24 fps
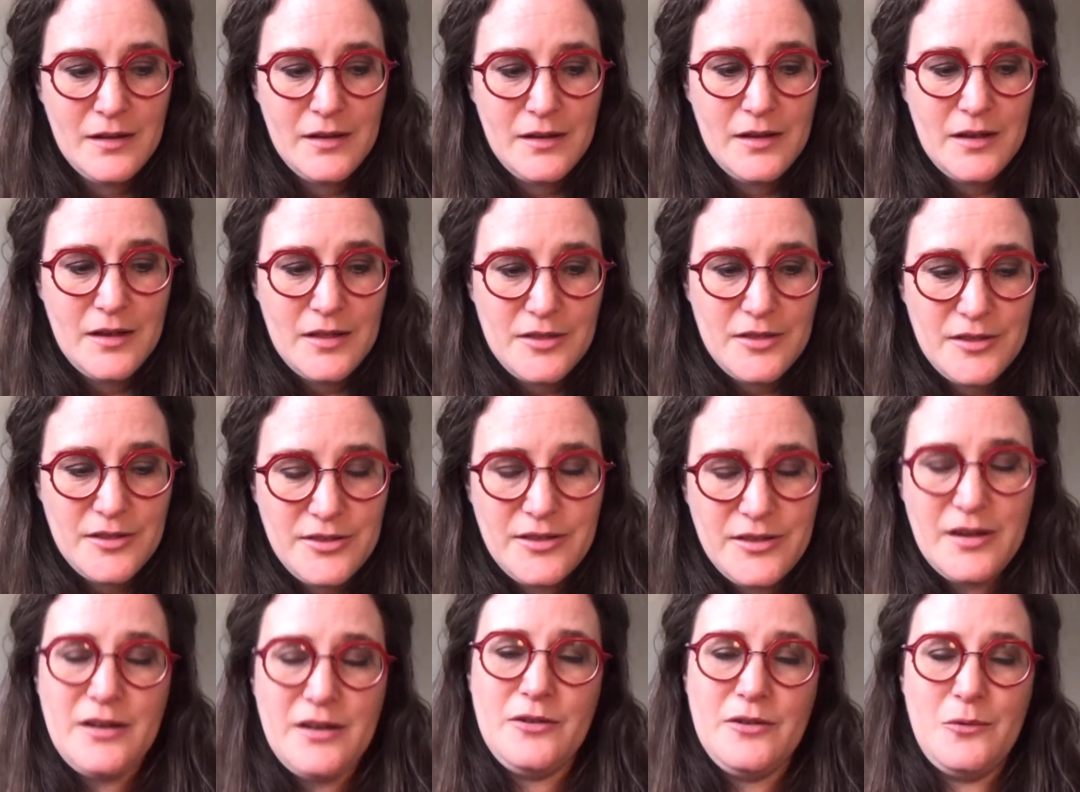The
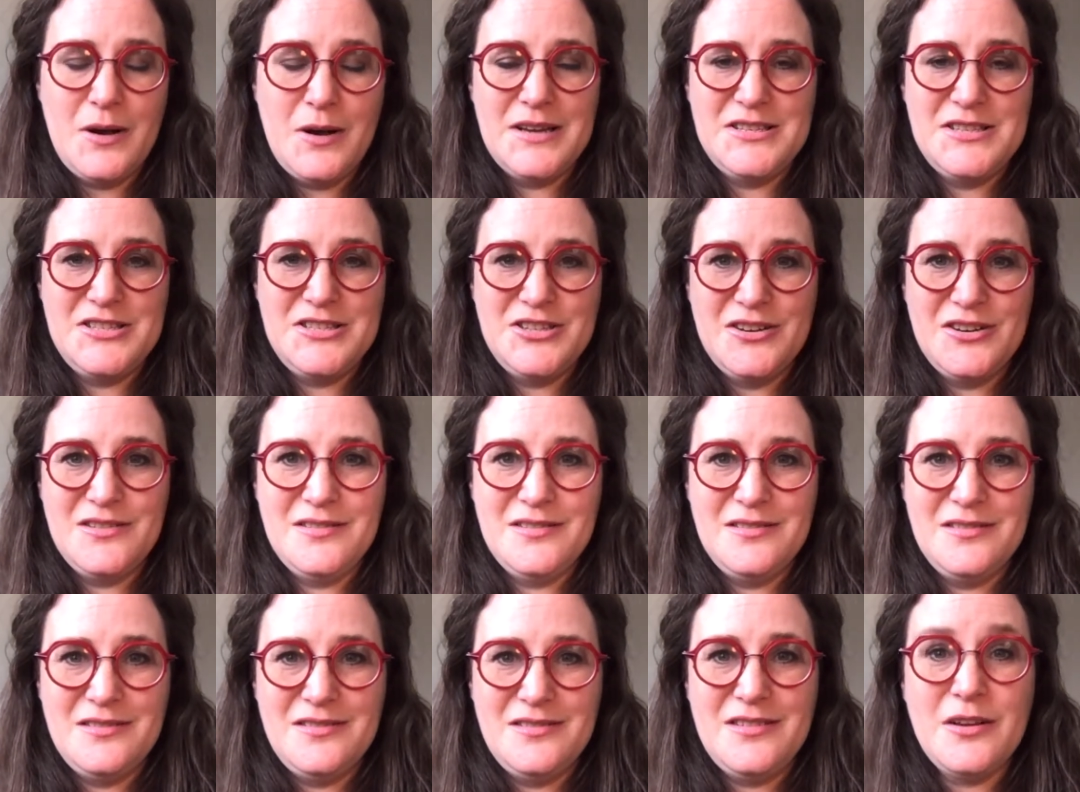third question
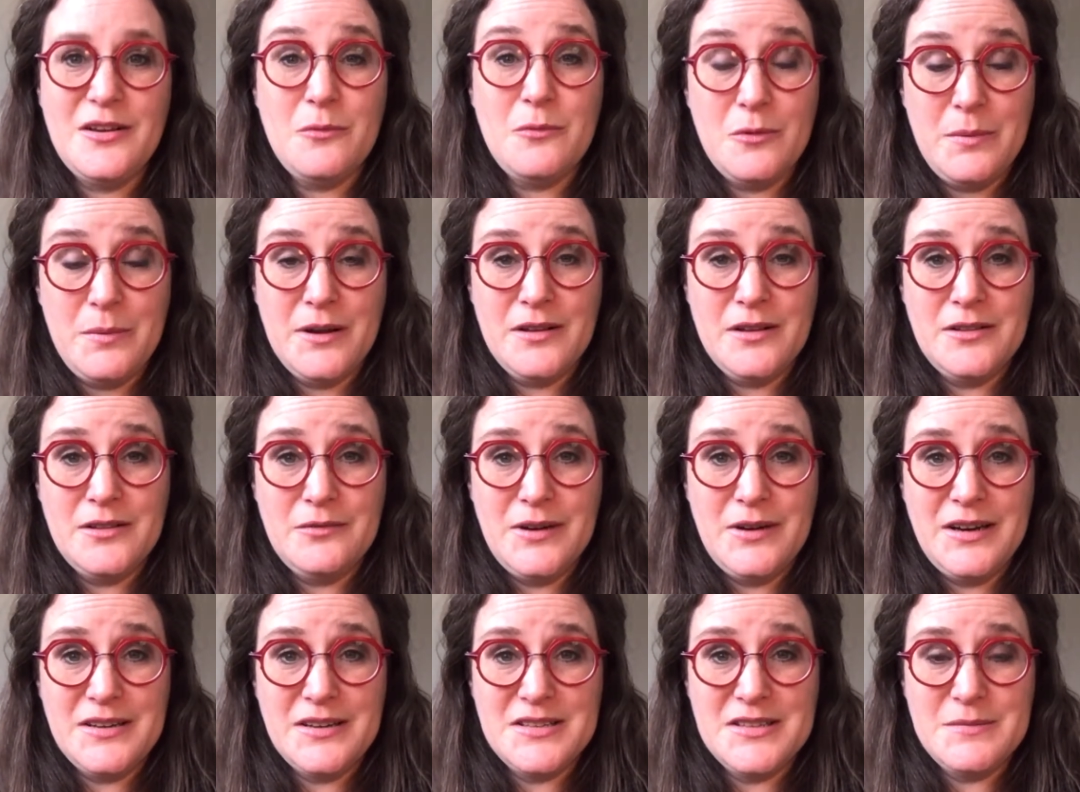that will be on the
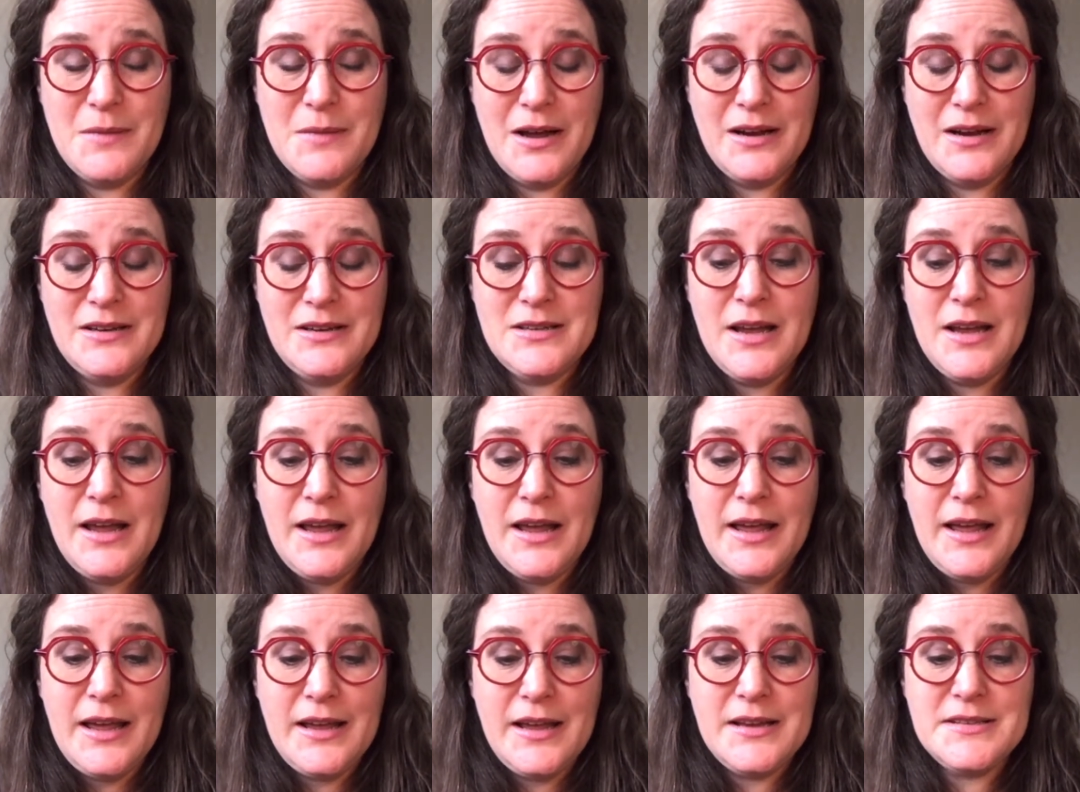reader's mind
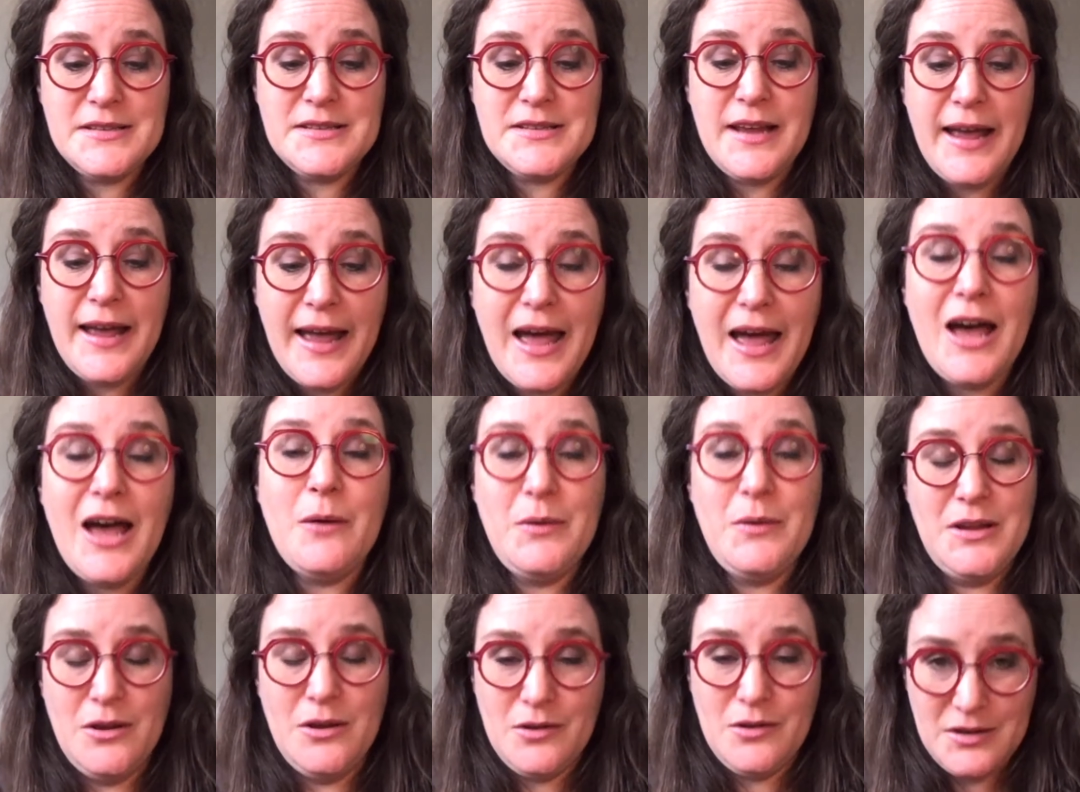is, how are
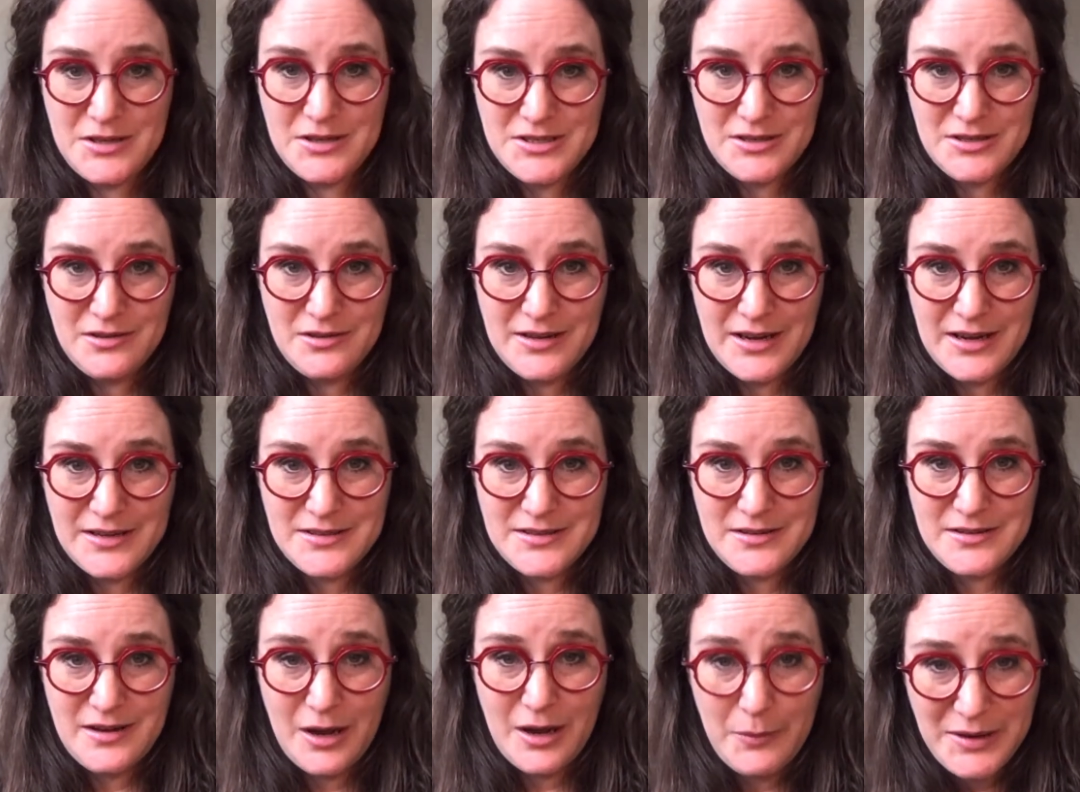you going to do that?
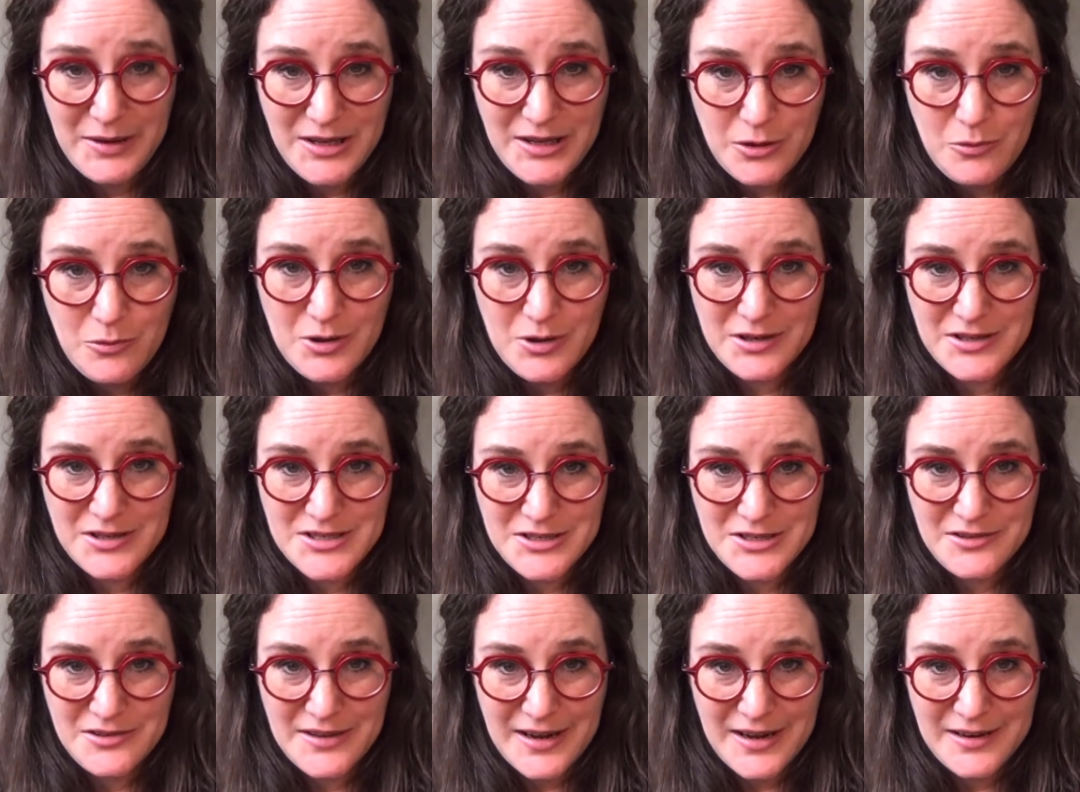How are you going to
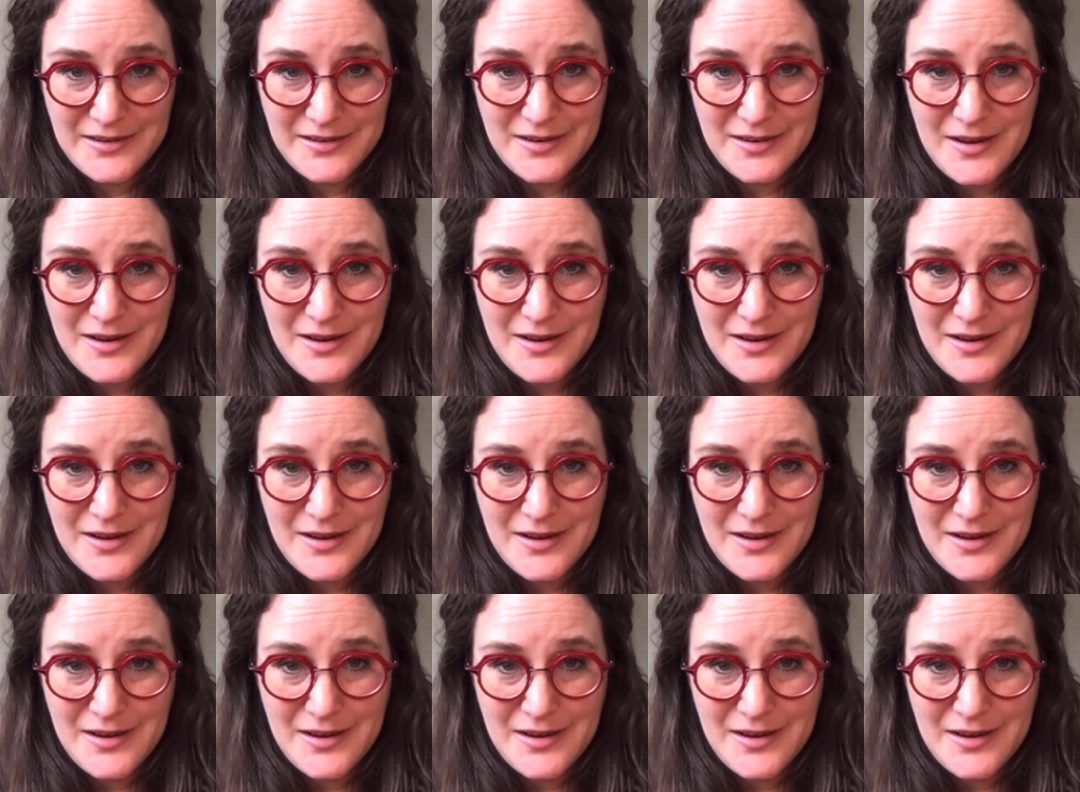do that?